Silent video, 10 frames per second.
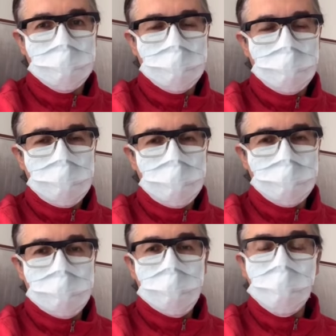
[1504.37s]
if we
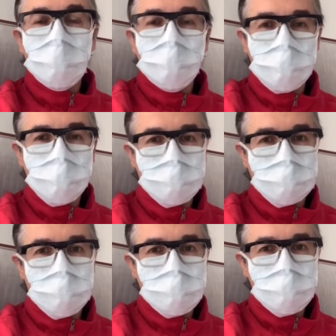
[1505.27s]
don't take drastic
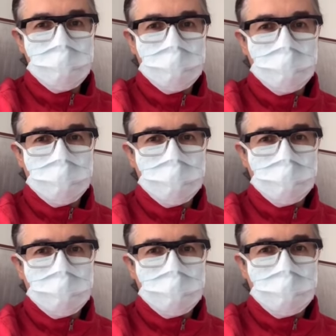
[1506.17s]
measures.
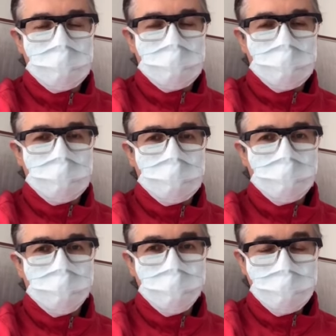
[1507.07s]

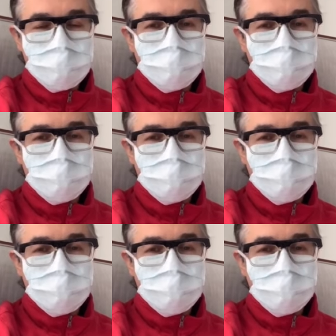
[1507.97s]
Italy,